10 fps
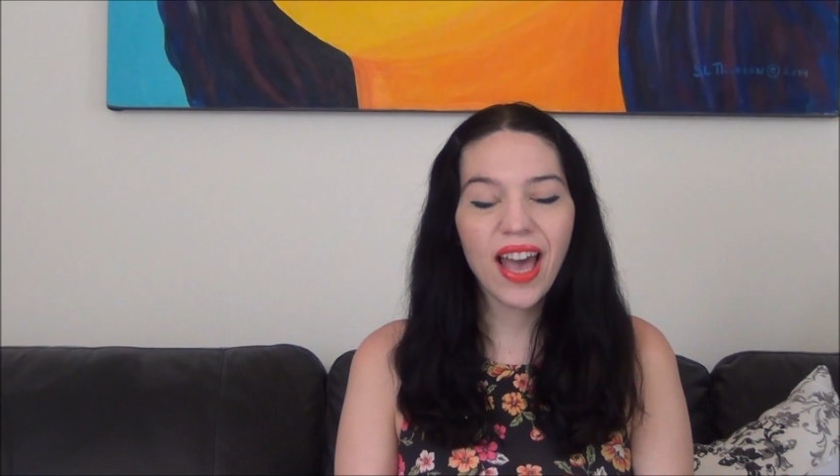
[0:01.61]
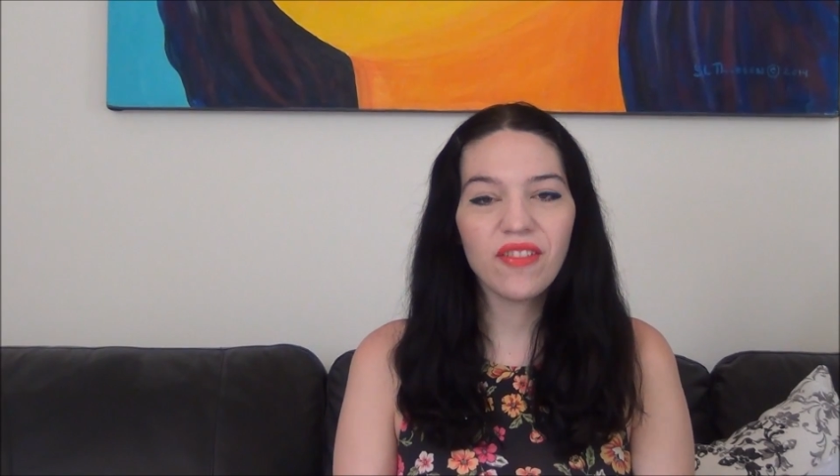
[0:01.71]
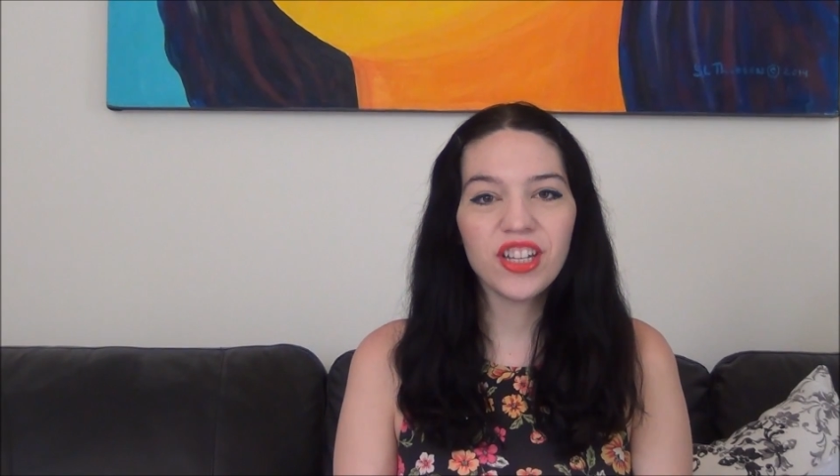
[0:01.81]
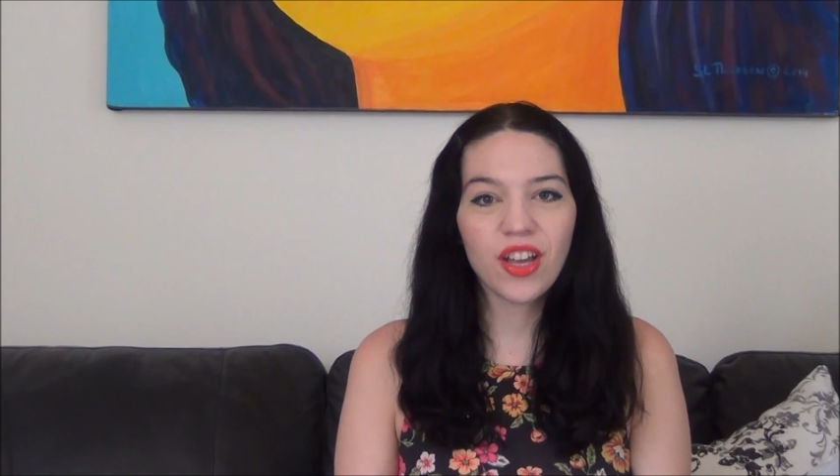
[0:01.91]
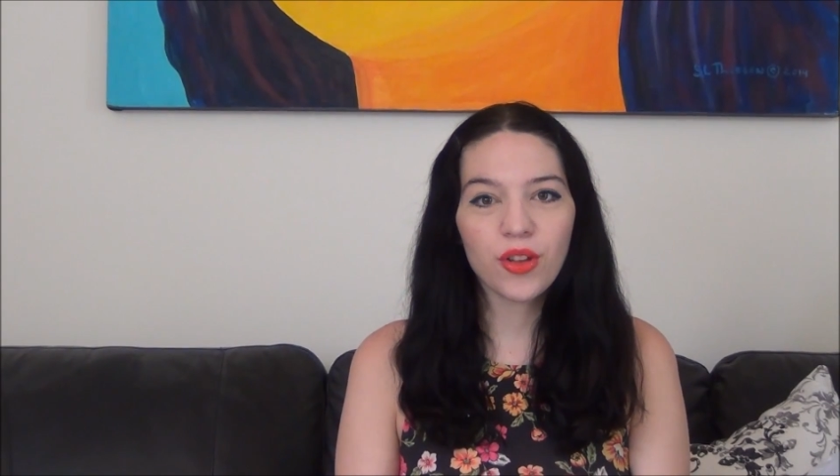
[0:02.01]

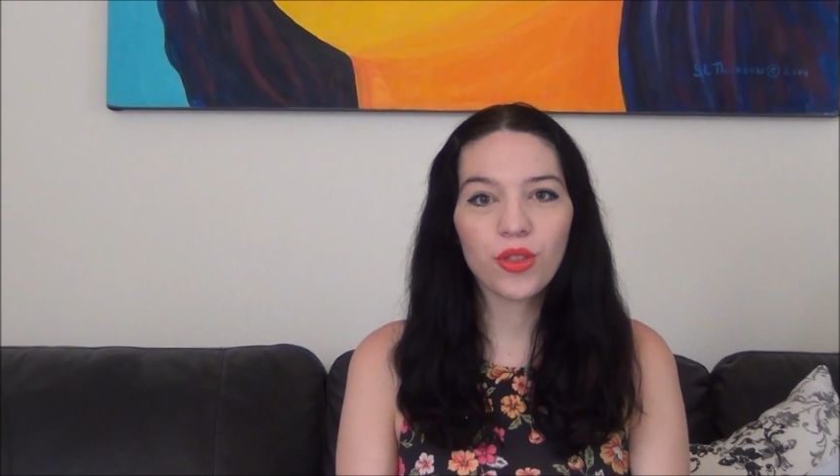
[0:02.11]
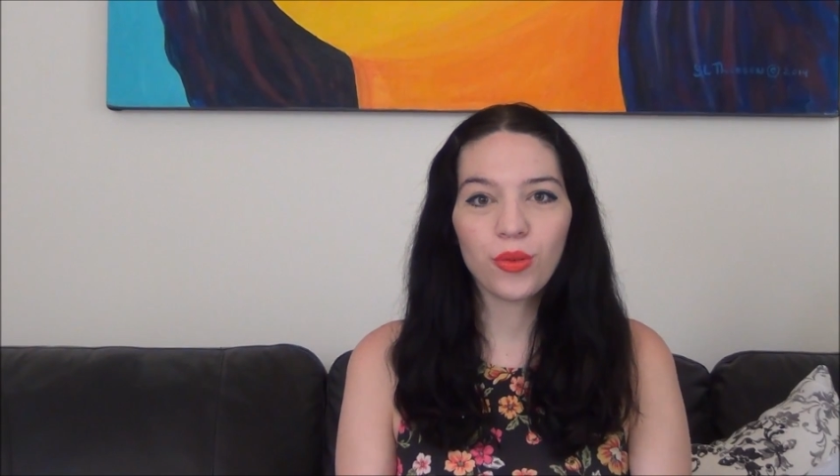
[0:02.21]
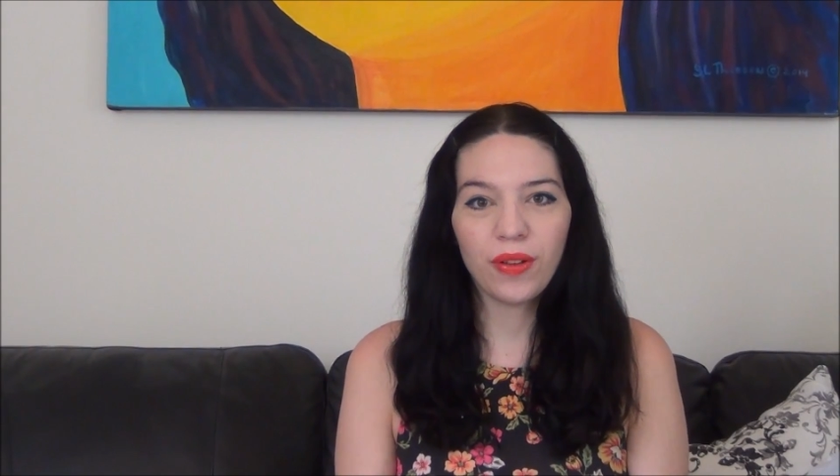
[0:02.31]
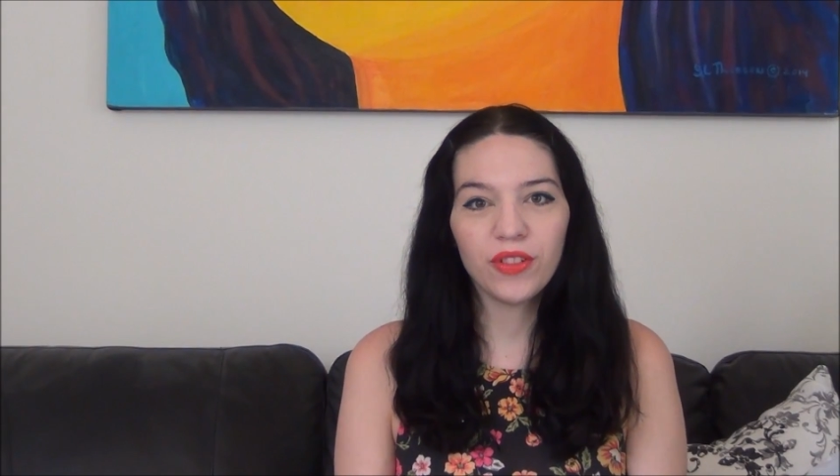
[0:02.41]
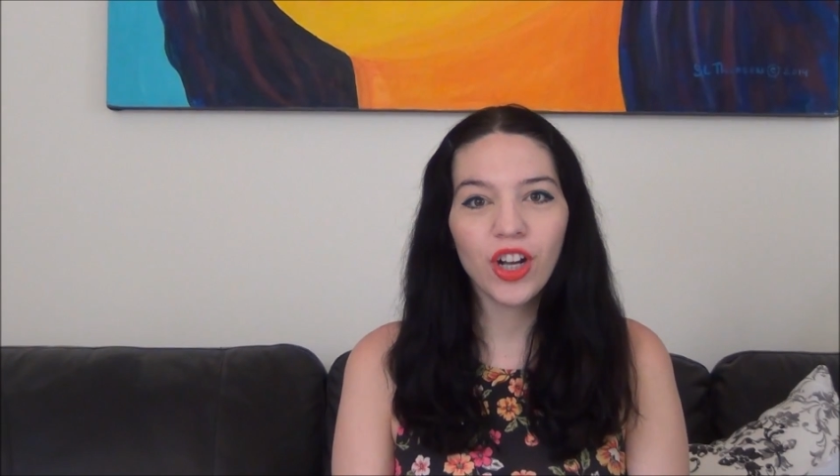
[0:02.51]
have another
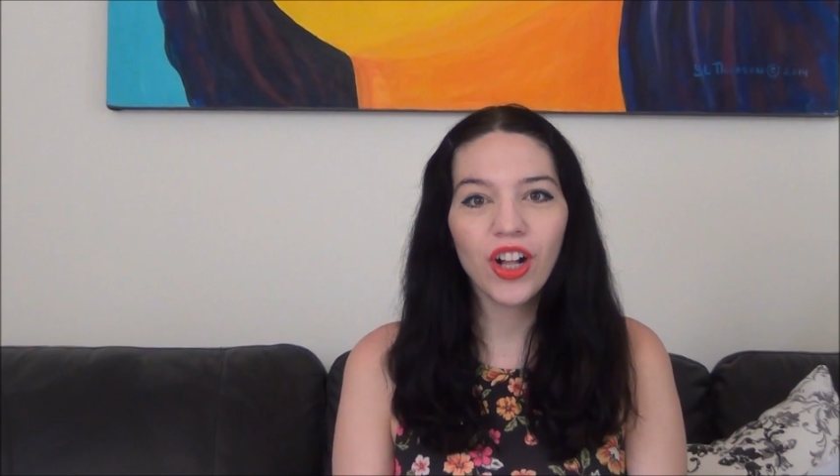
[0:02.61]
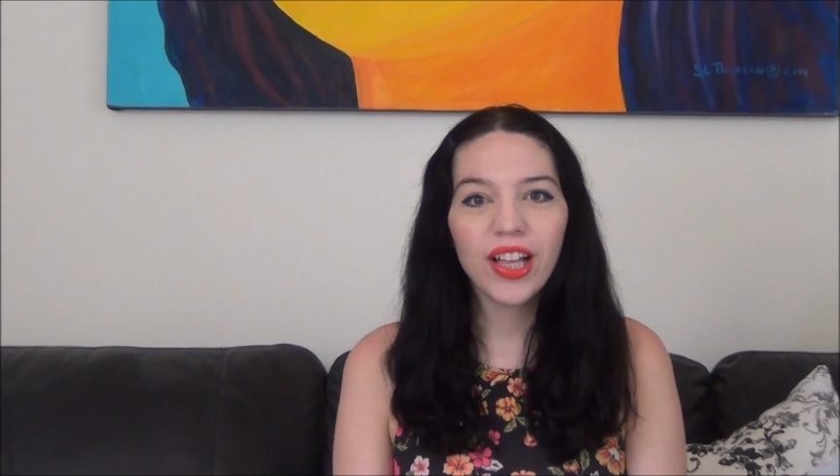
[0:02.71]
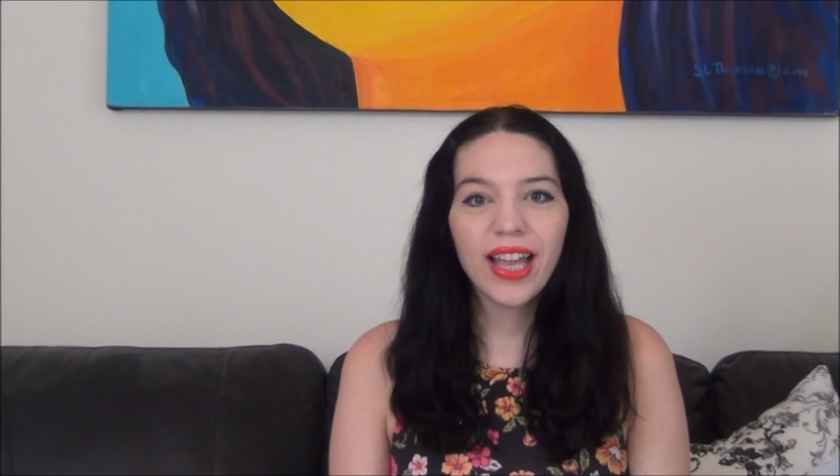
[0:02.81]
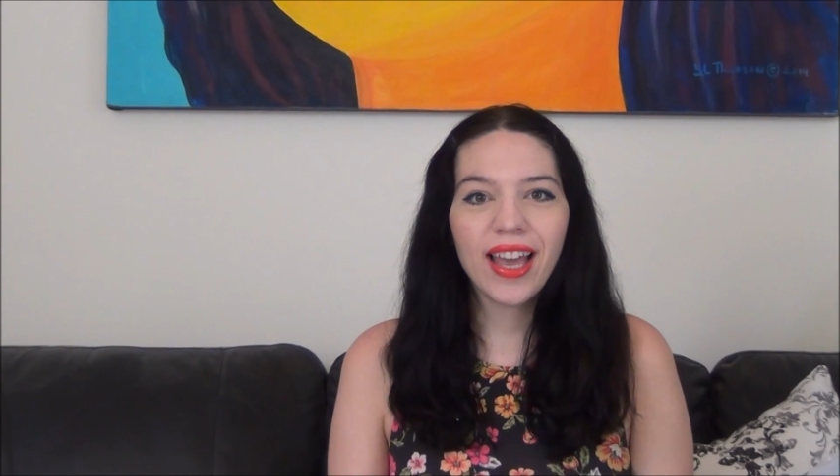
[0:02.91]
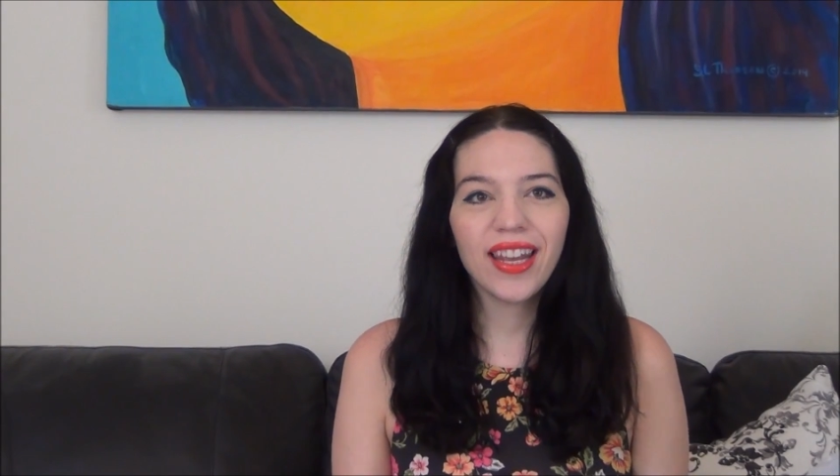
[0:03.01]
thrift haul,